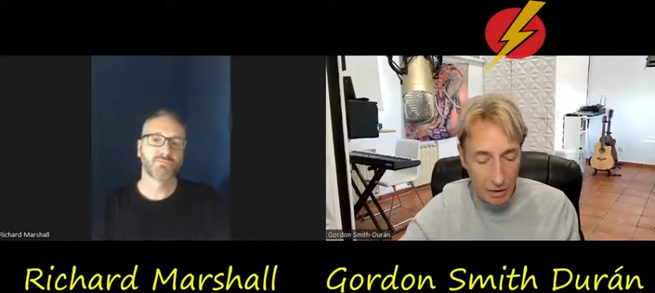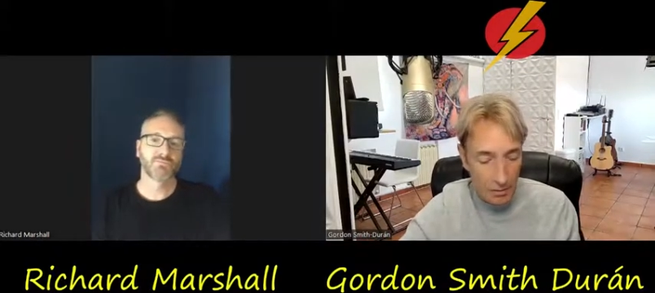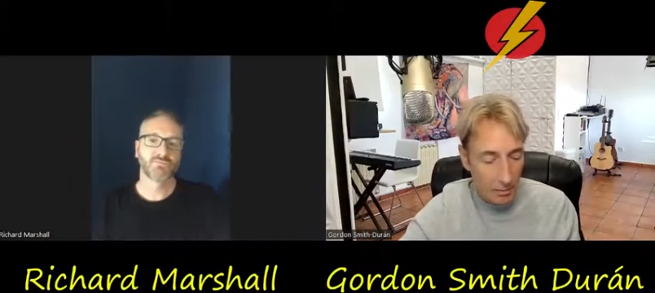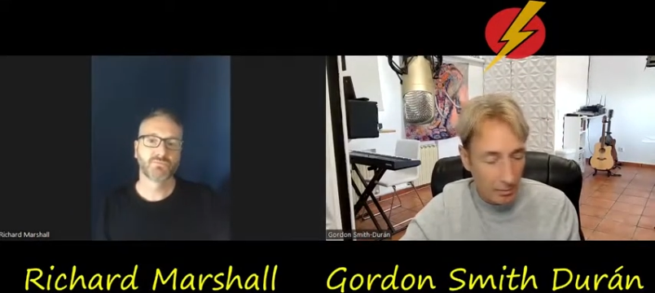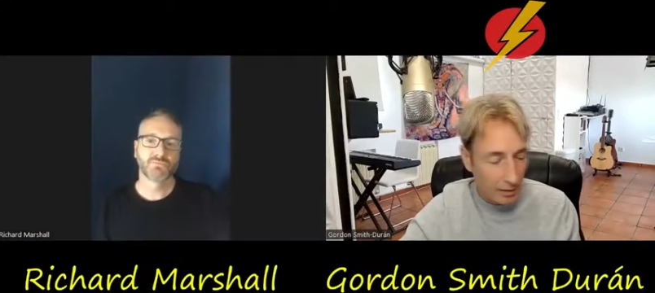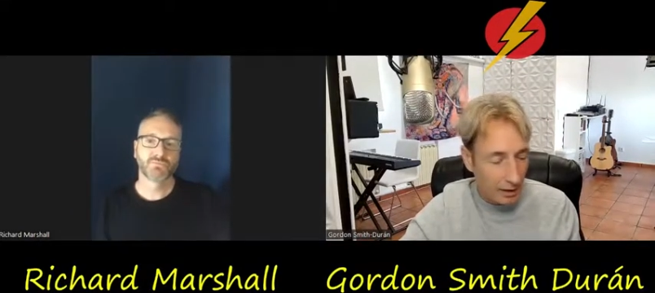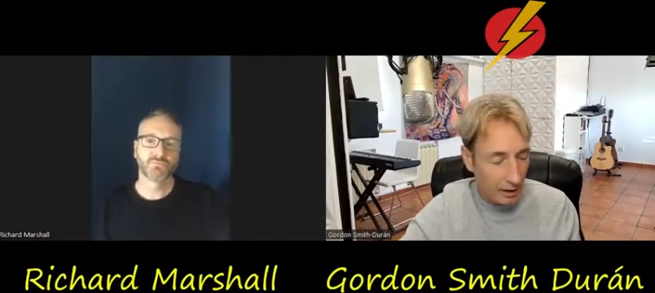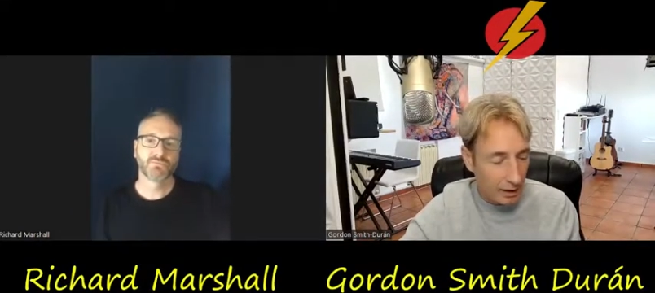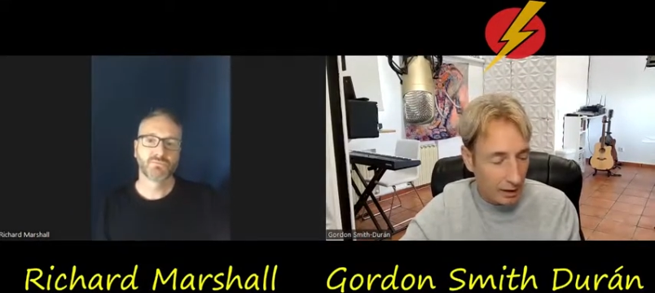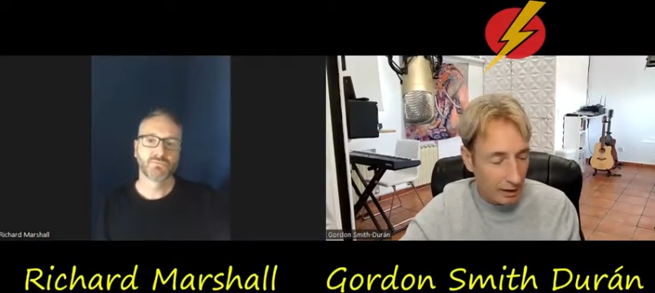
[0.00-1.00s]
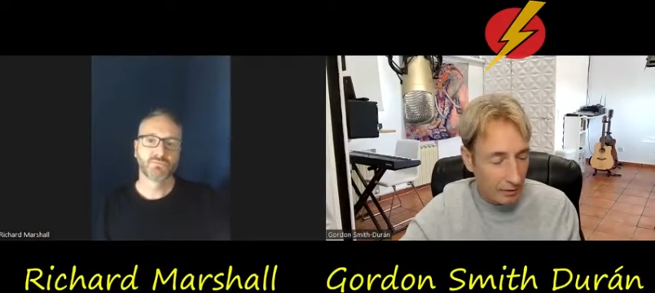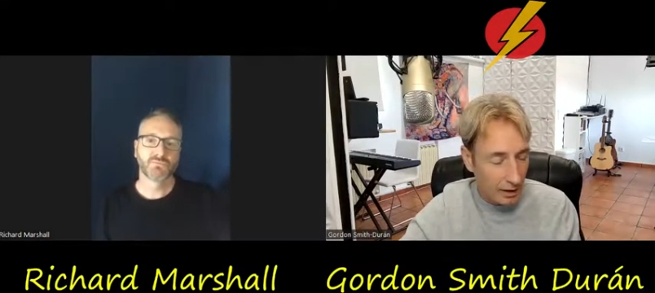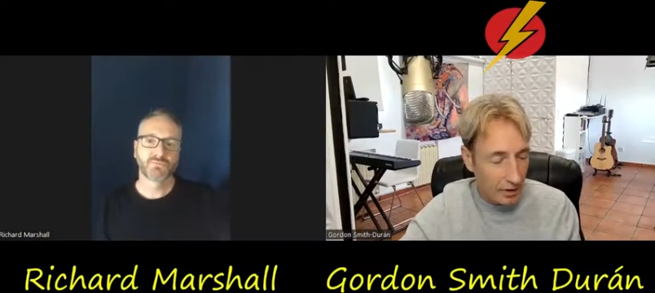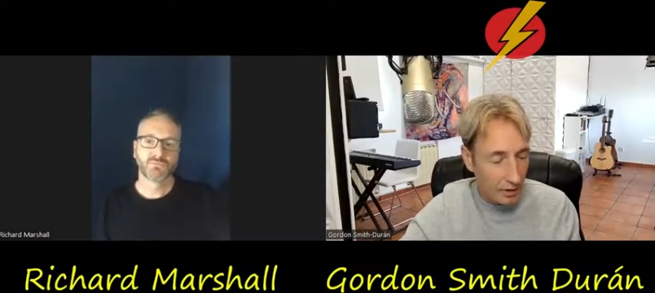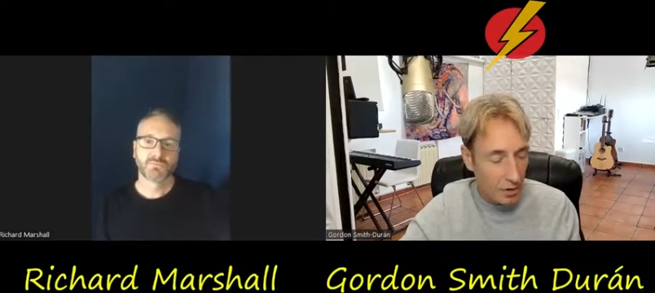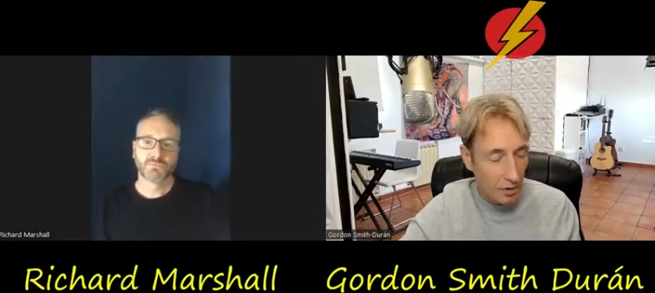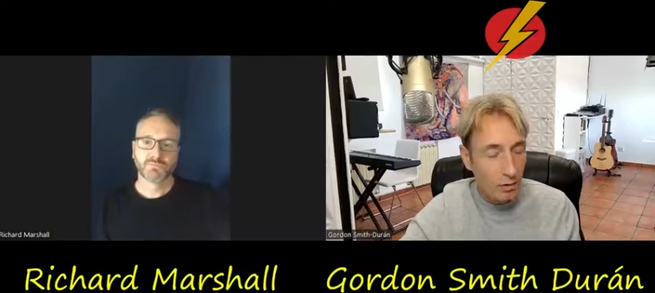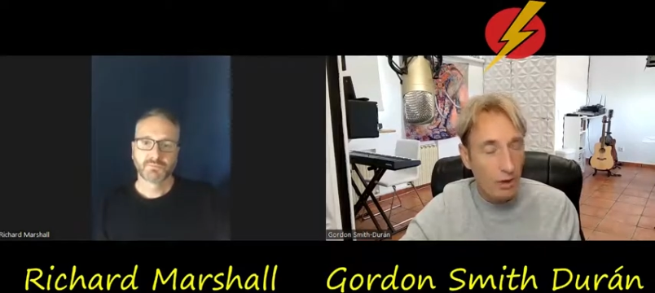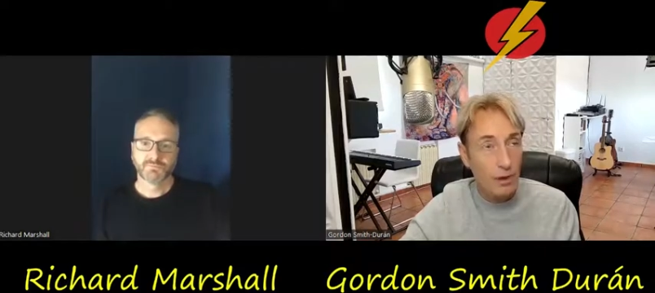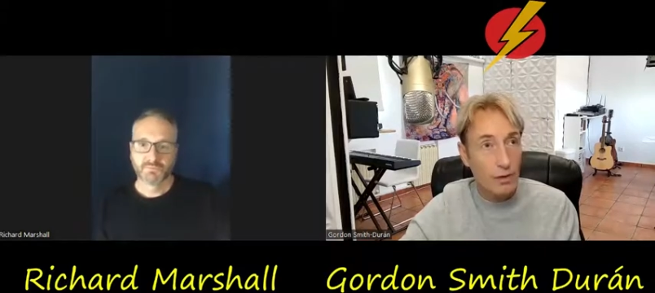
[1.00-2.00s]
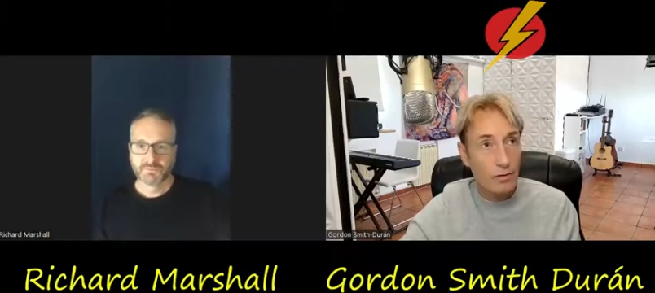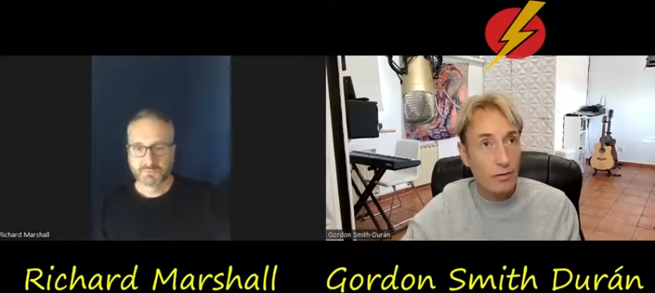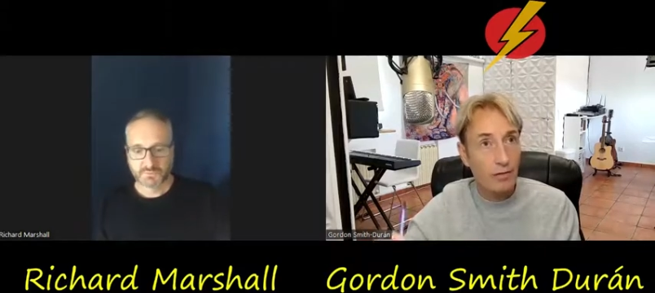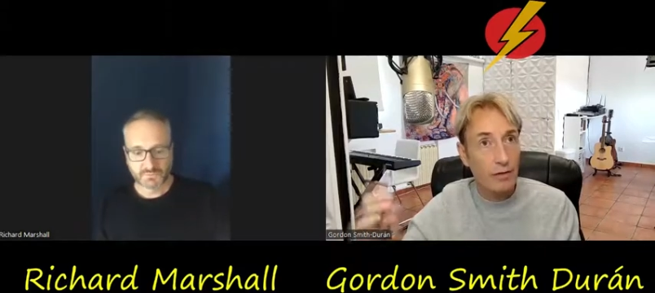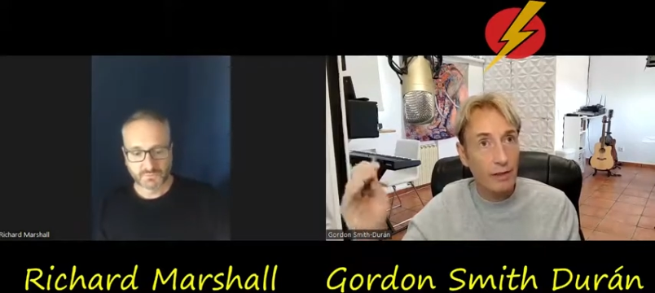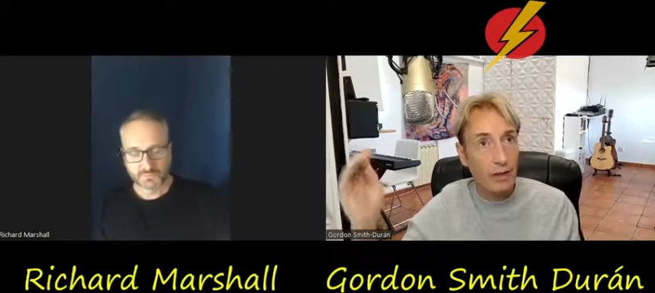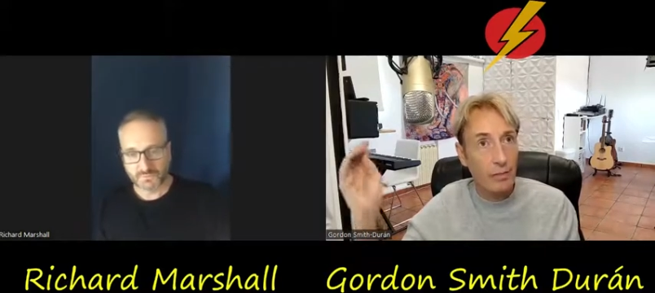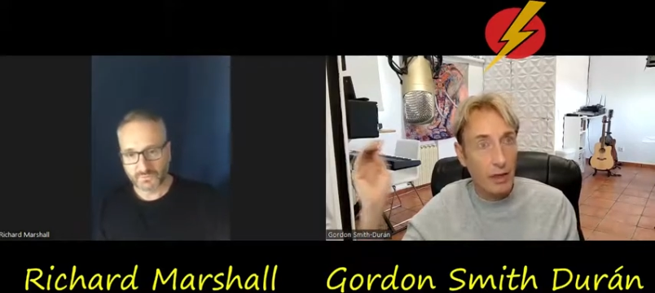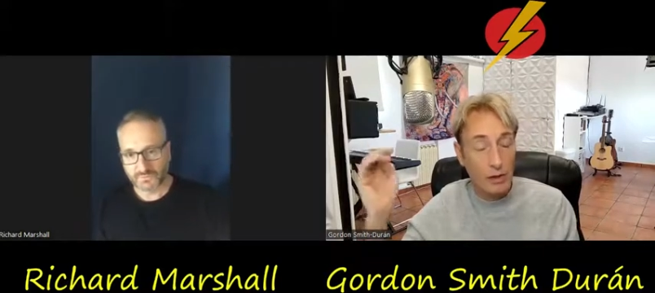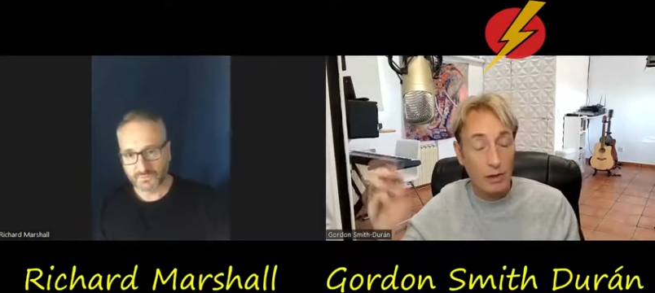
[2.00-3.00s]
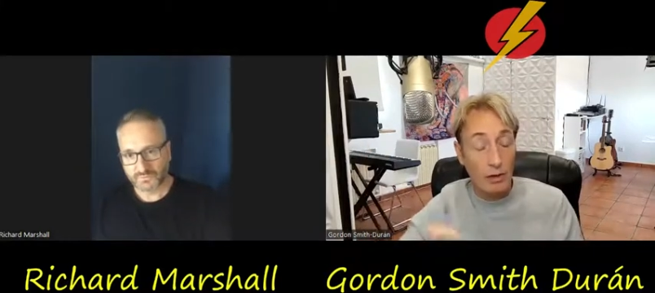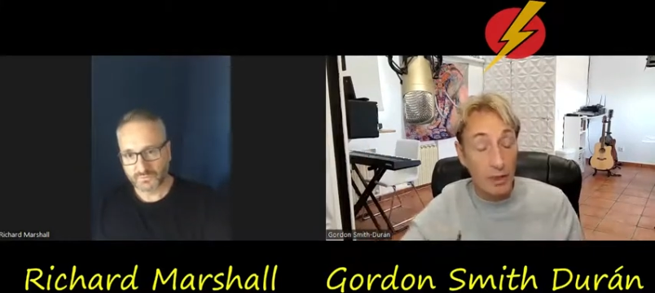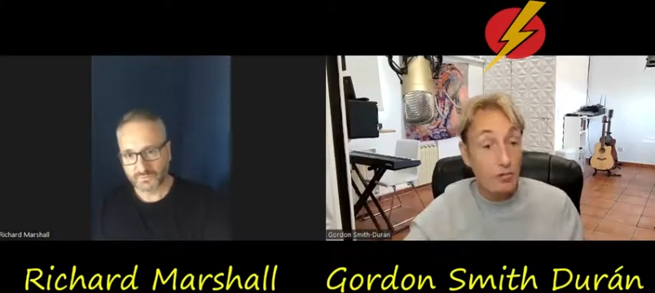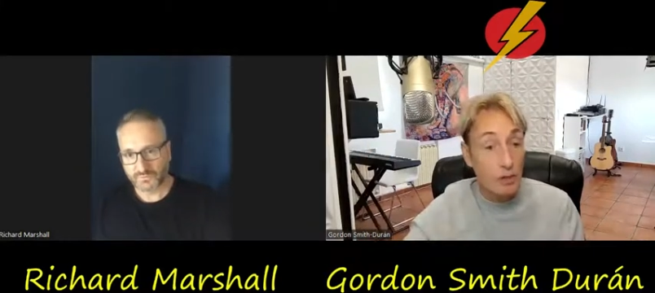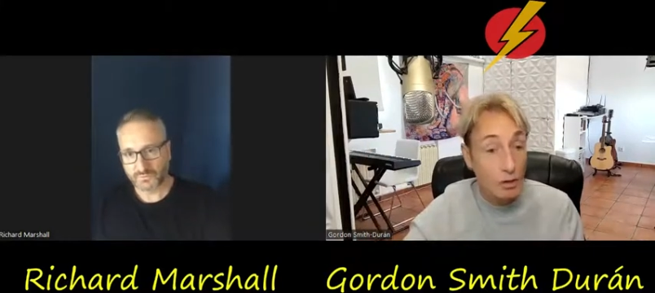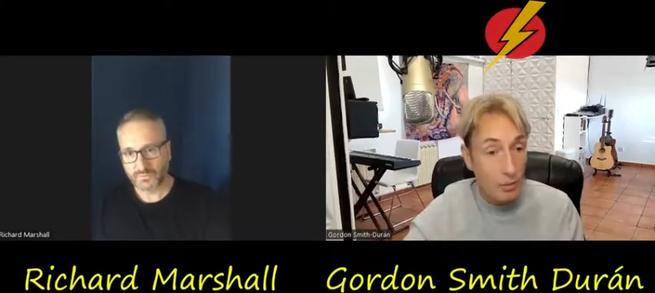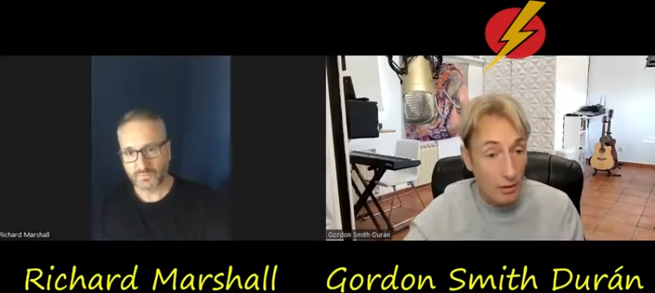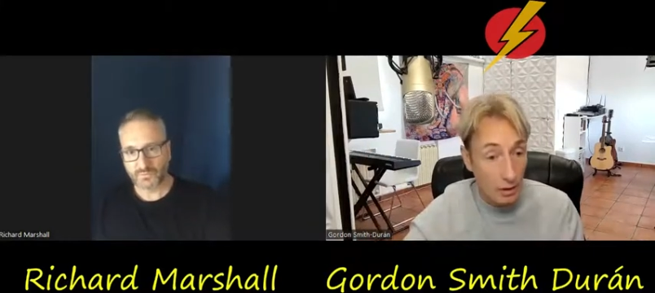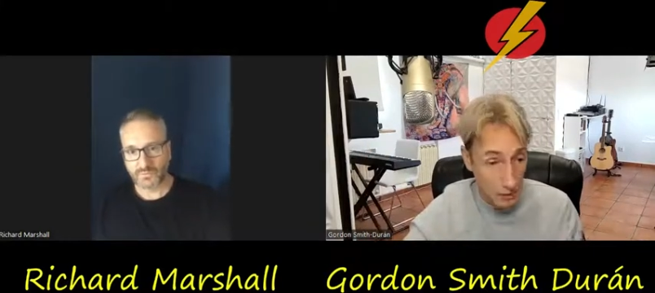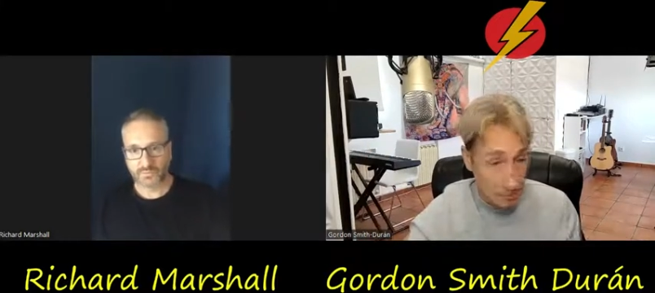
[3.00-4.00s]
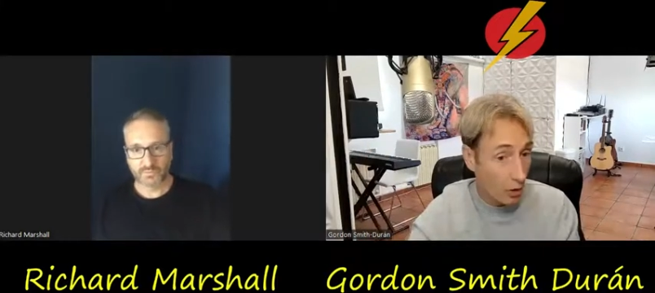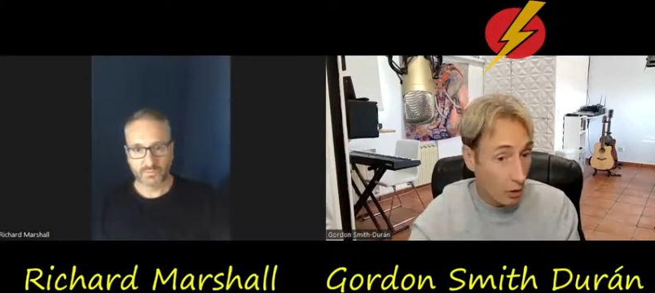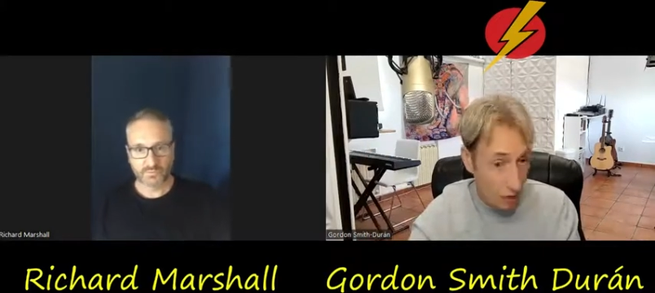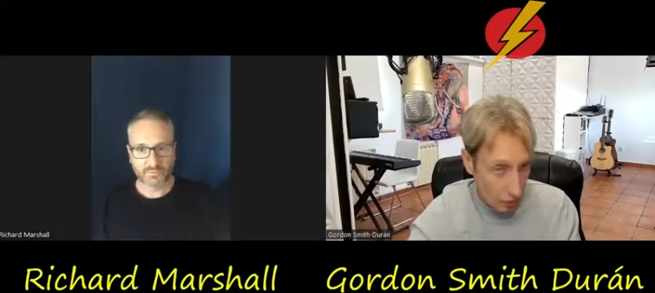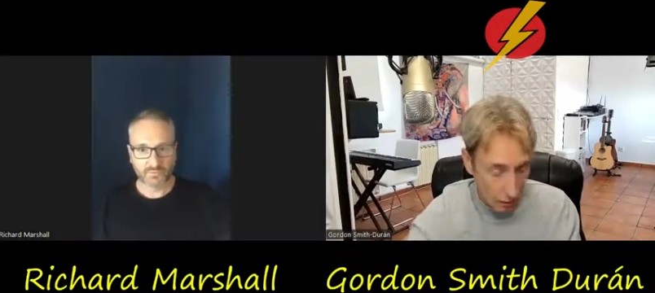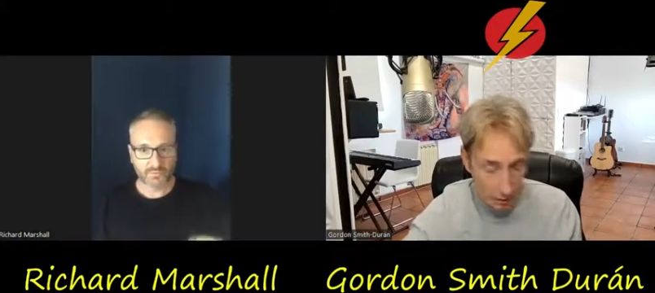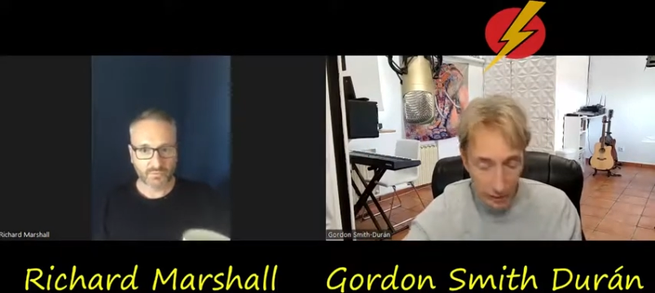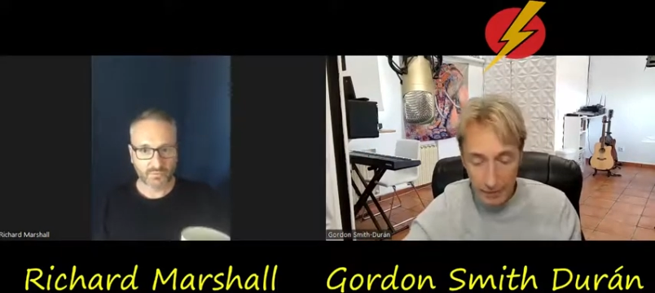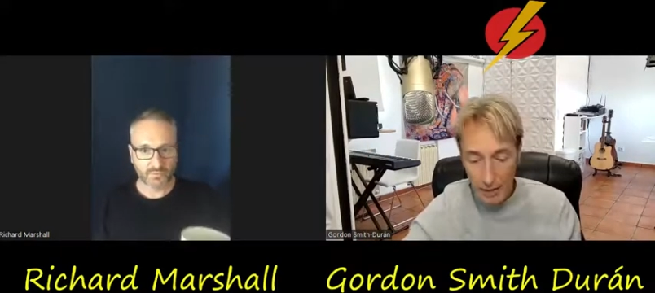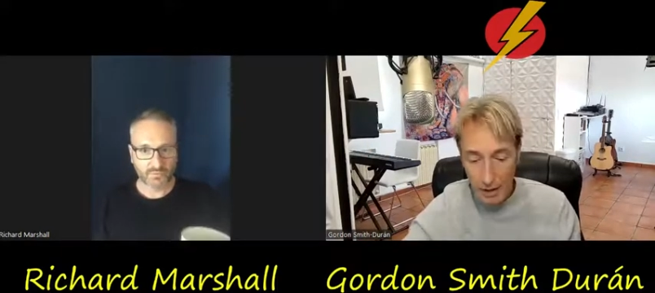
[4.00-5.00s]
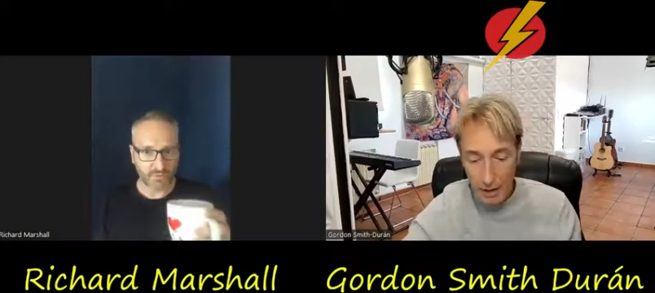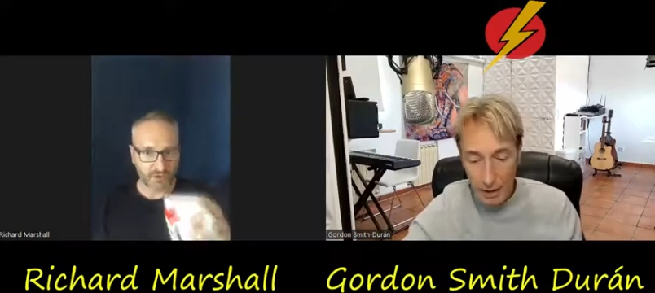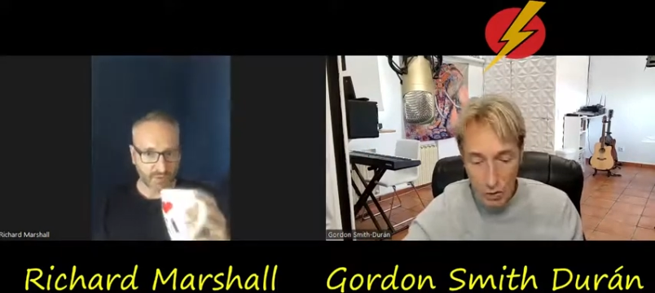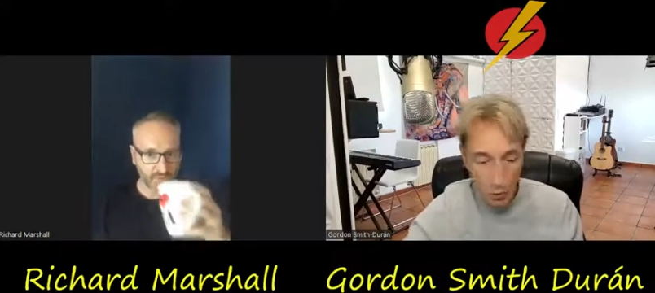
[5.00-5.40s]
Speaker 1: I remember I kind of I'd done two years of living in Mexico. I'd lived for two years immersion. Yeah, right.